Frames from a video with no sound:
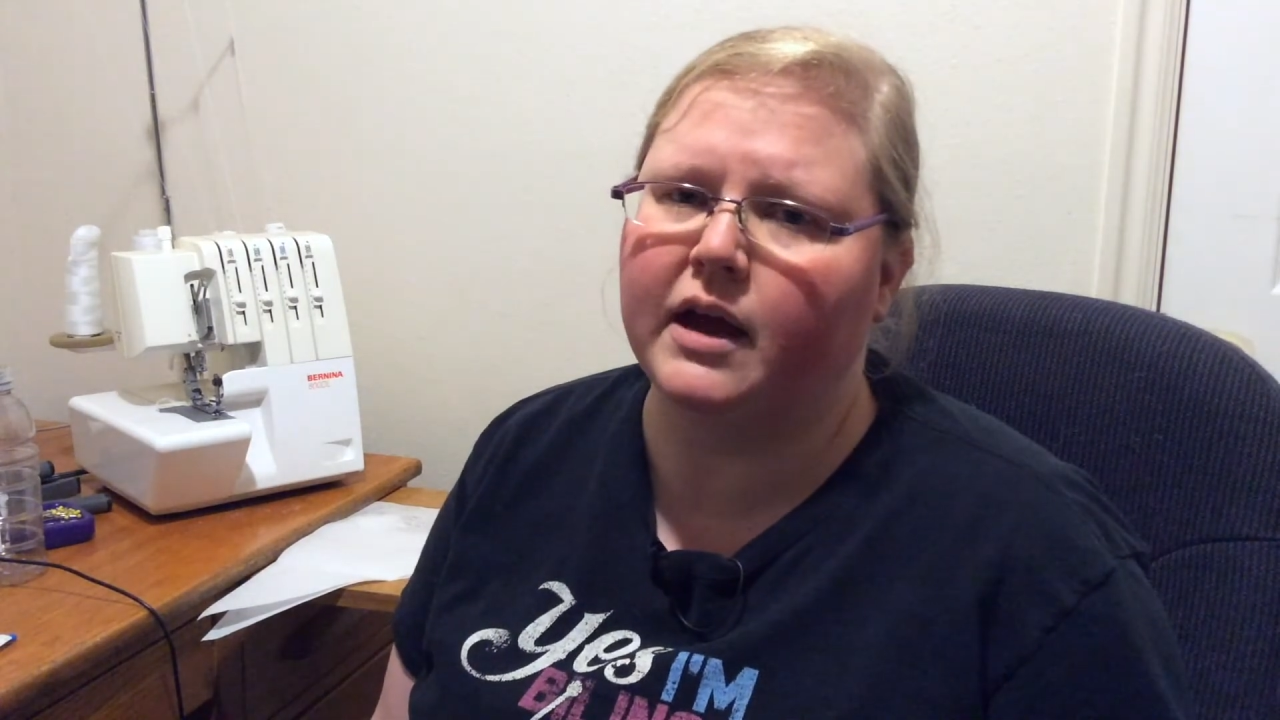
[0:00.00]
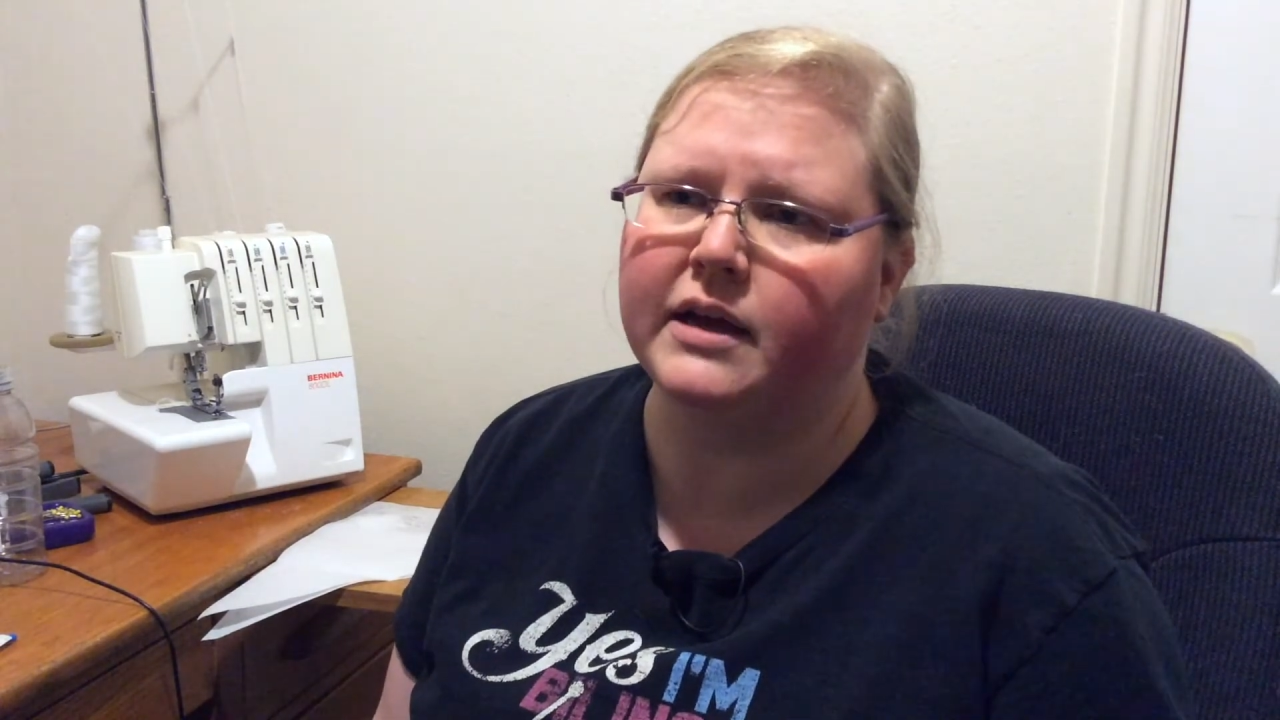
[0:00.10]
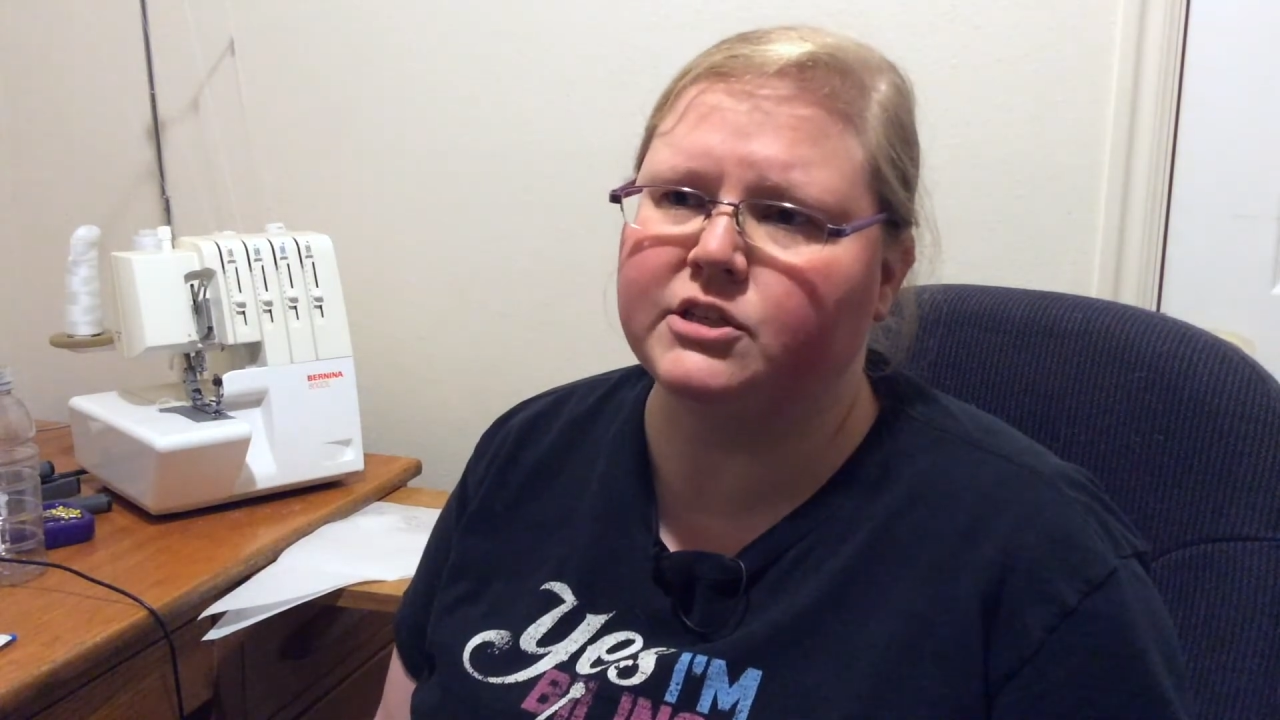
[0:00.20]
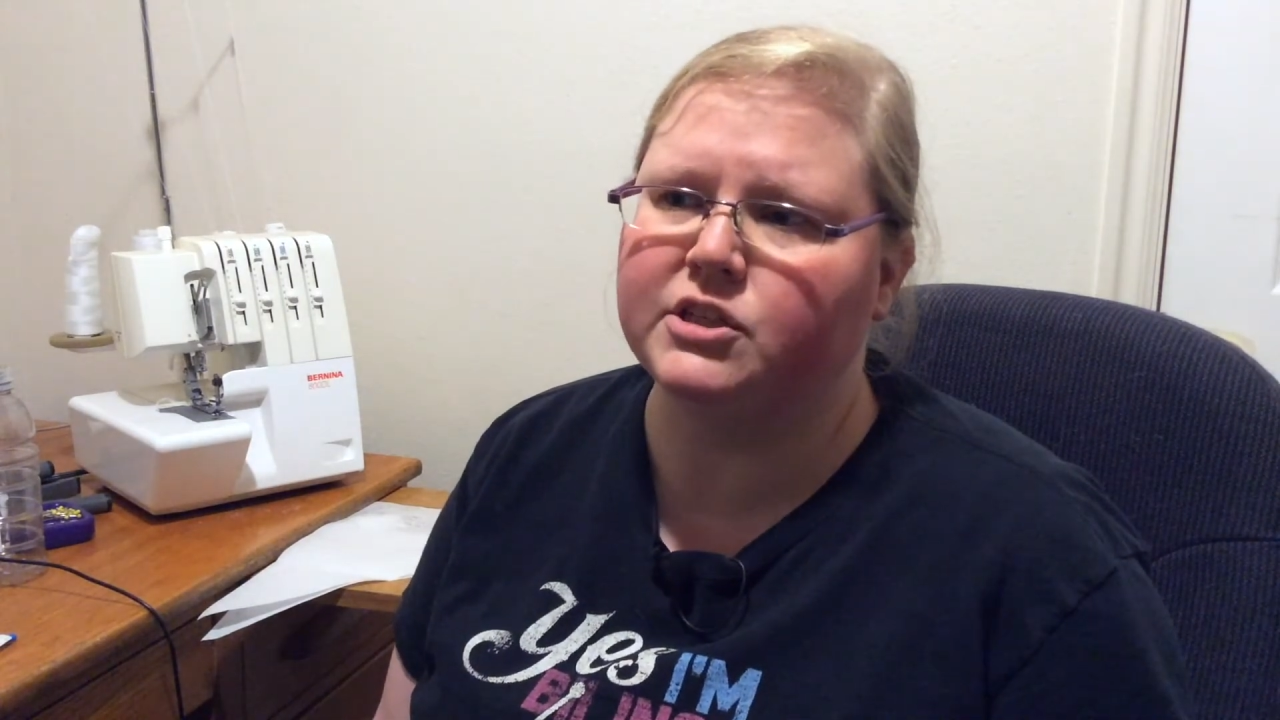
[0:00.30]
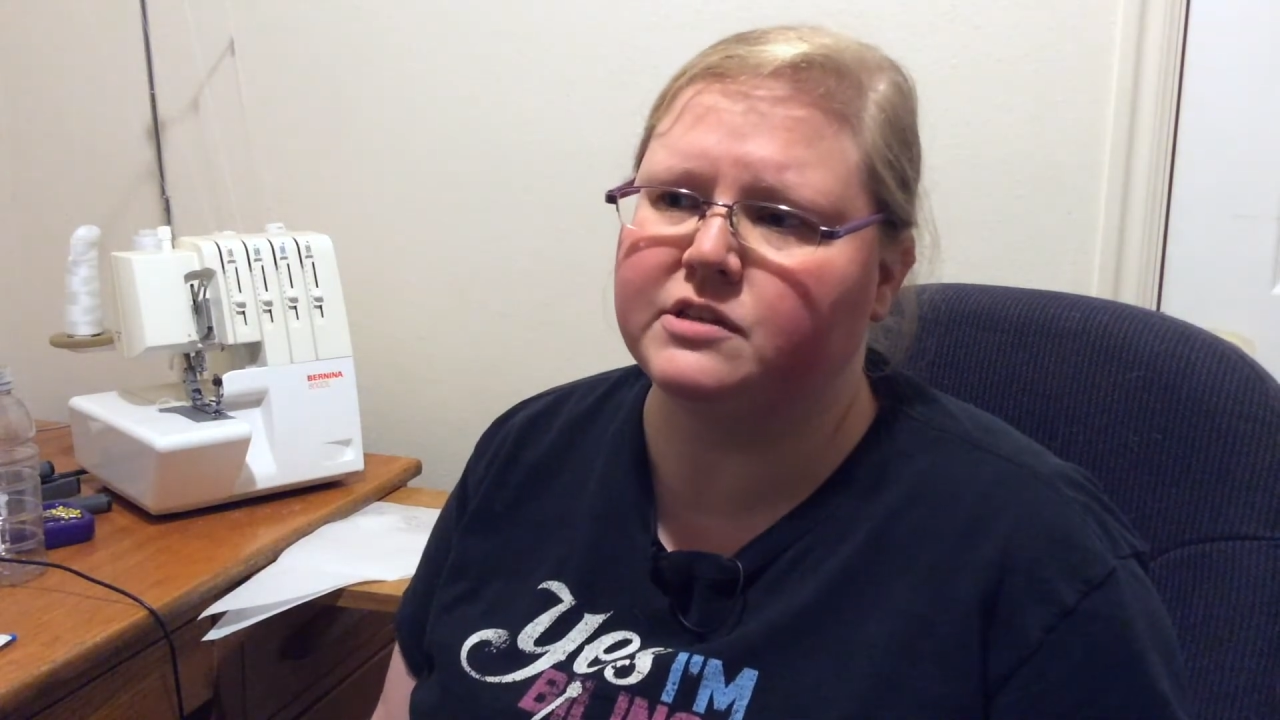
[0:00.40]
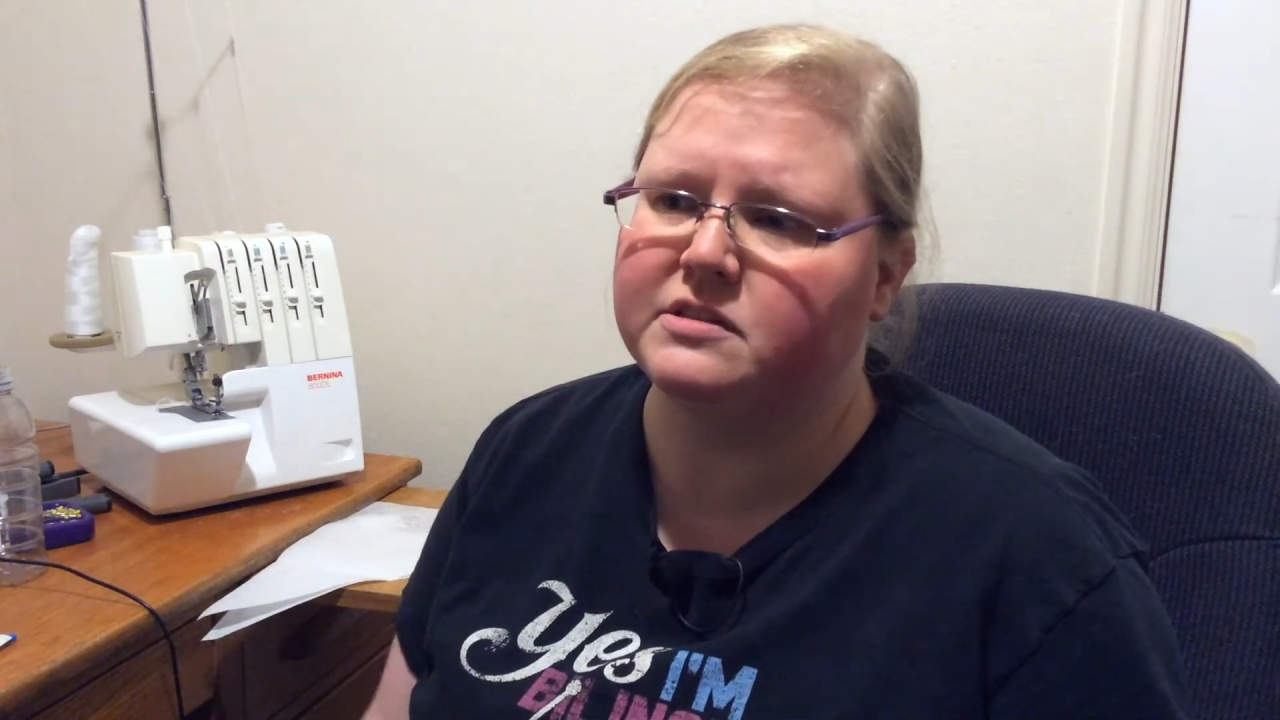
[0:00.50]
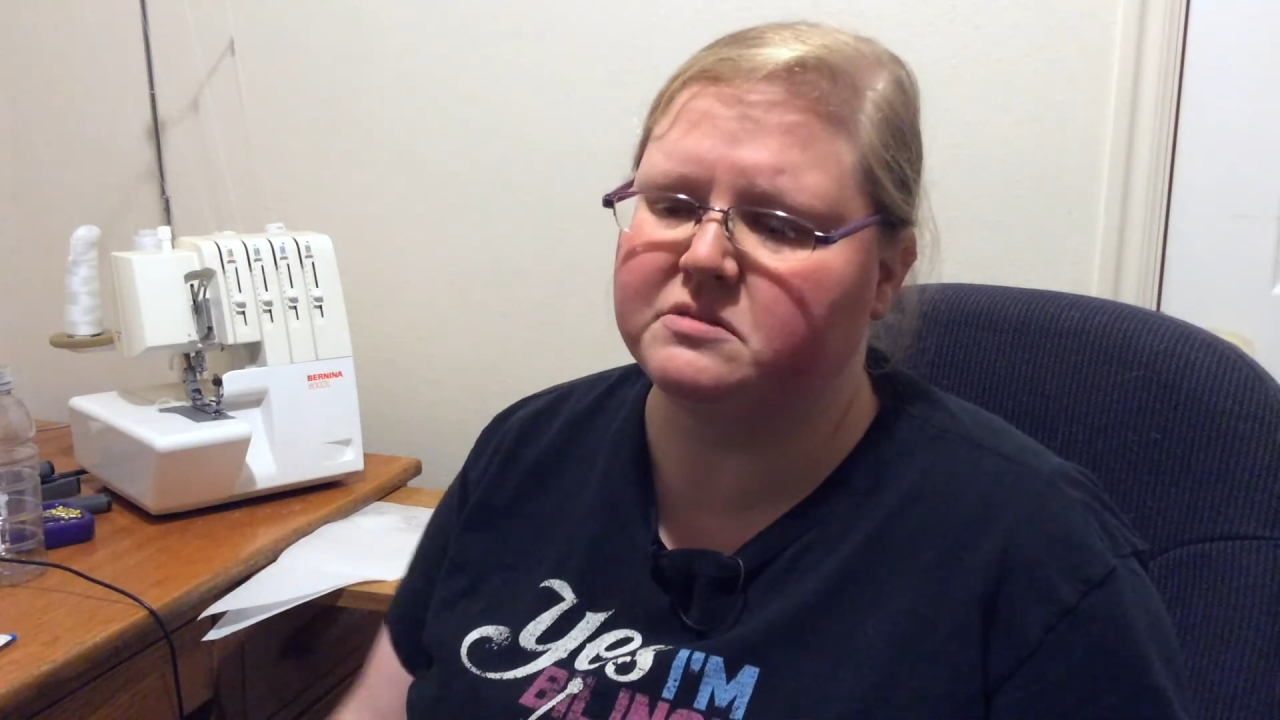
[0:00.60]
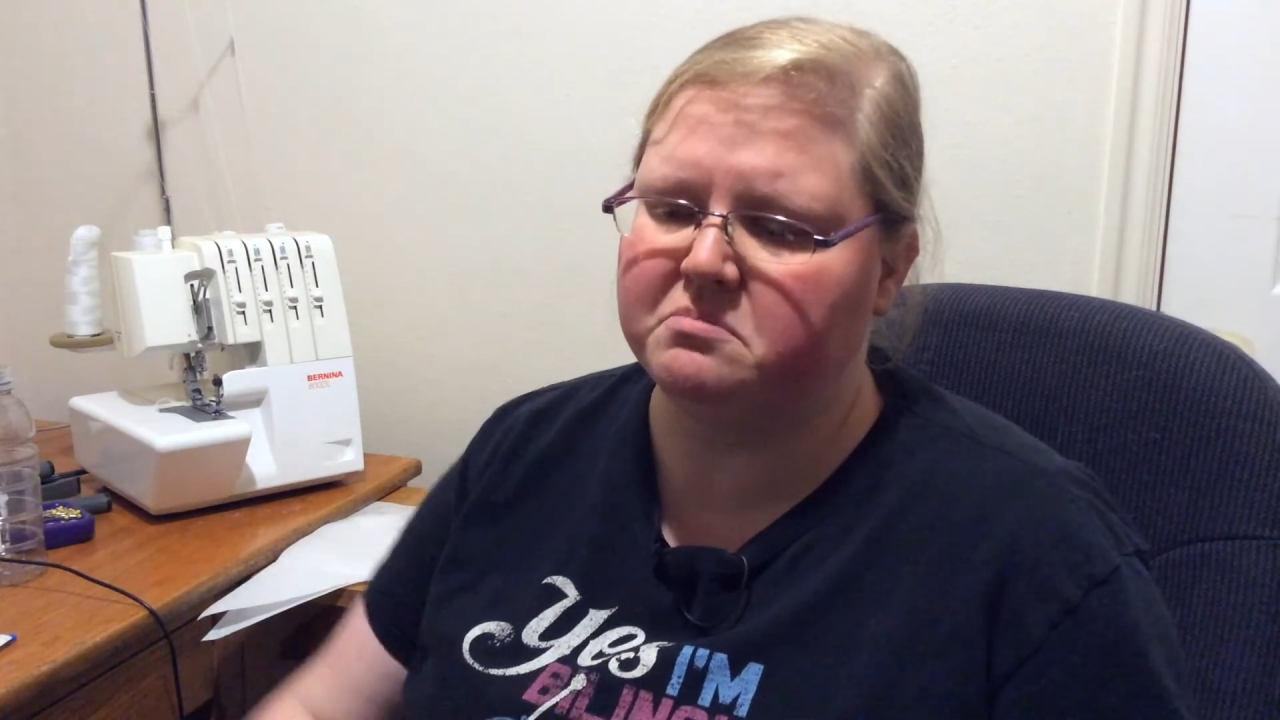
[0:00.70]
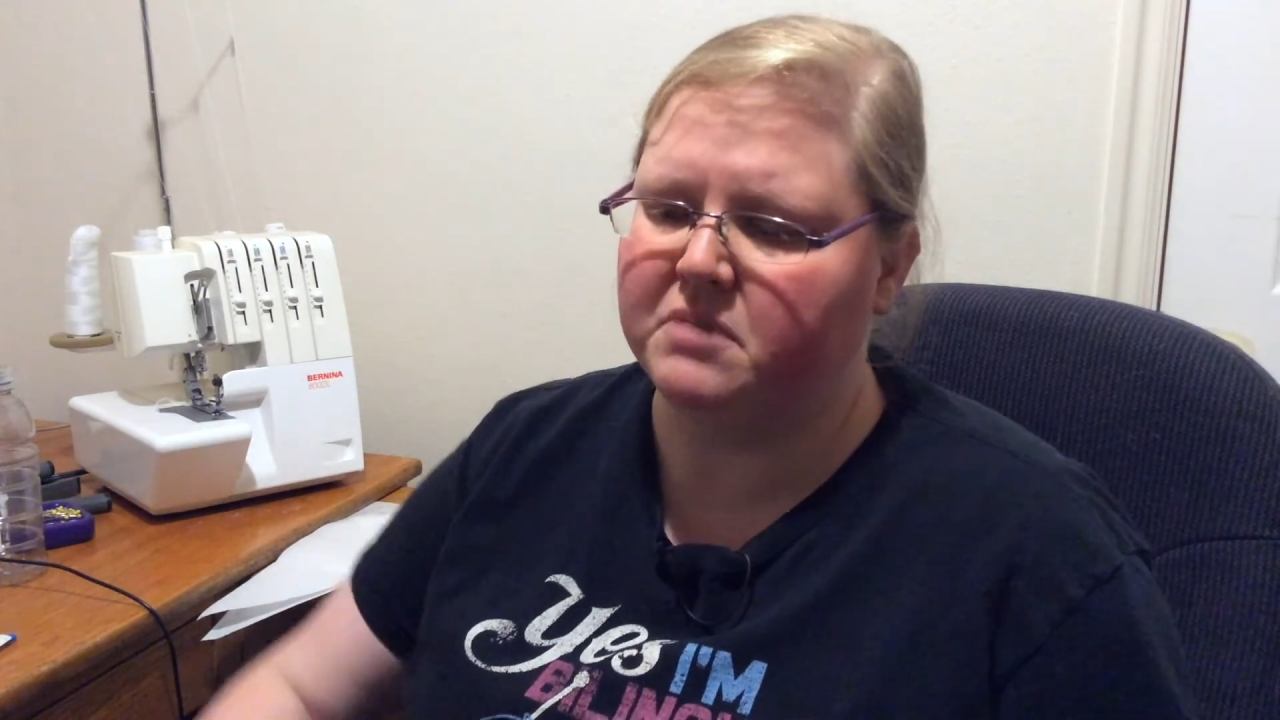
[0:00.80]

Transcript: I just